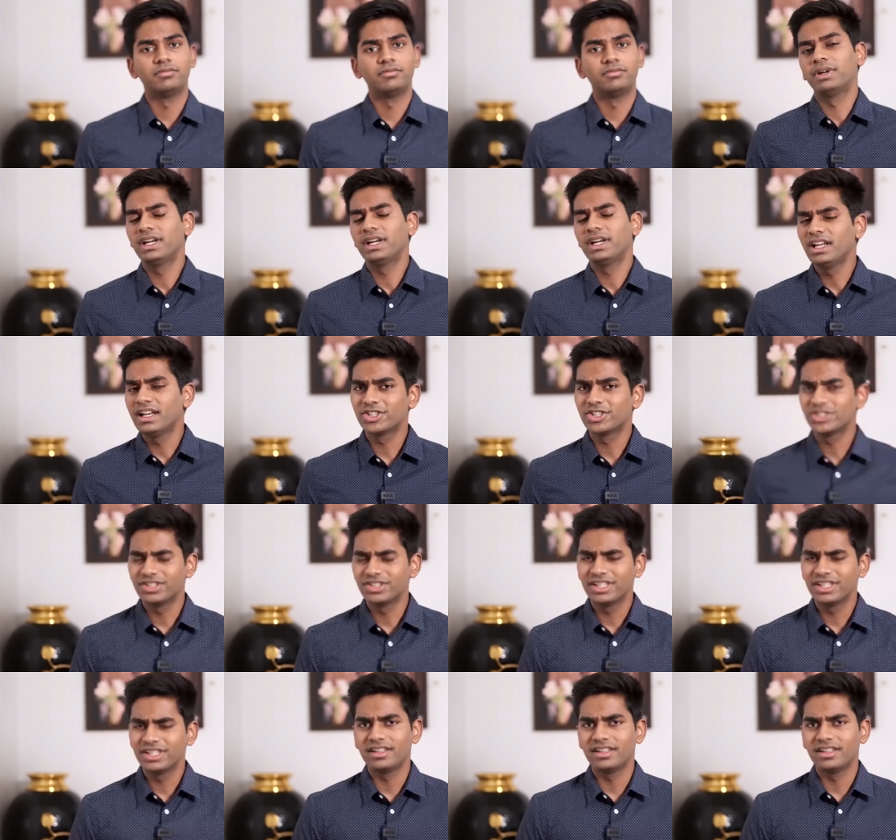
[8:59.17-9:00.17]
pretty
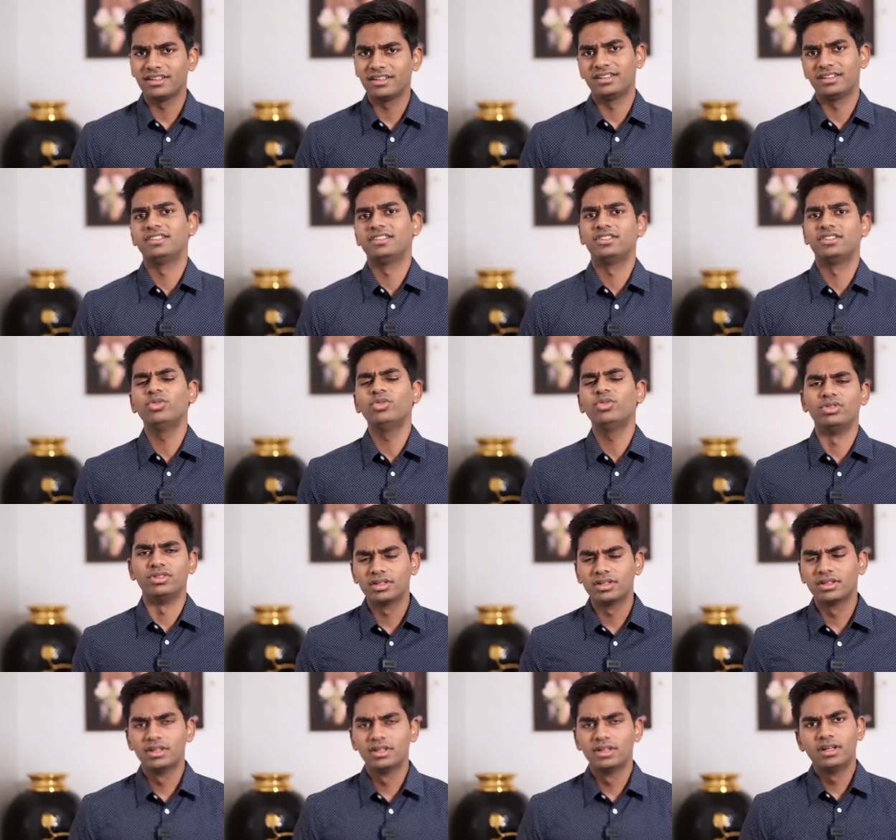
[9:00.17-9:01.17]
luxury youth.
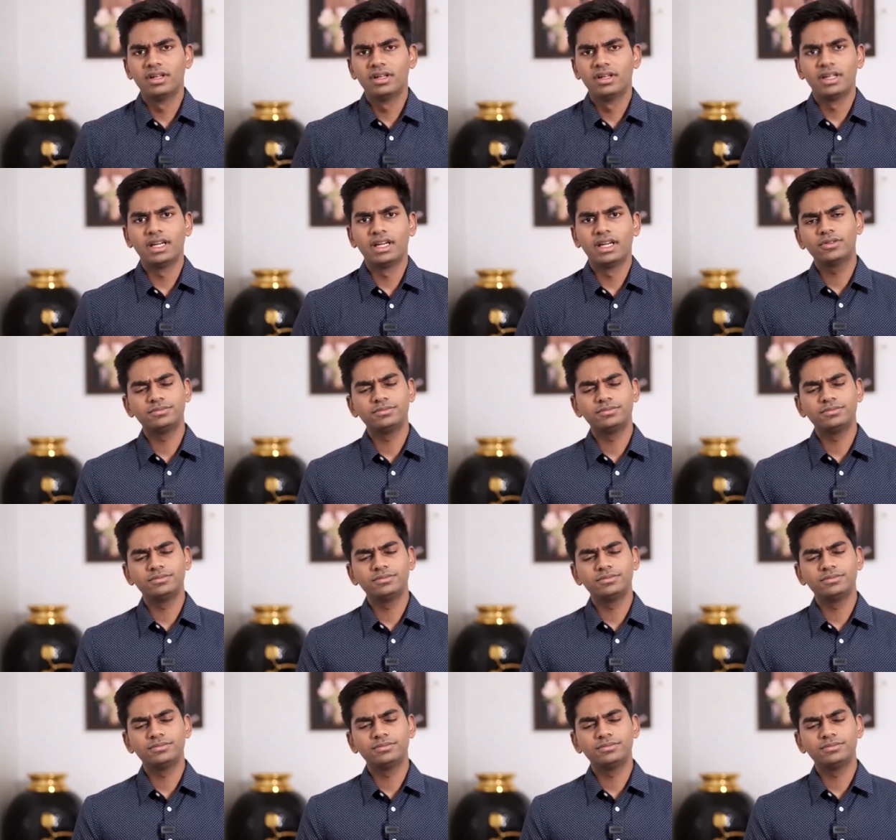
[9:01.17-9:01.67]
Now,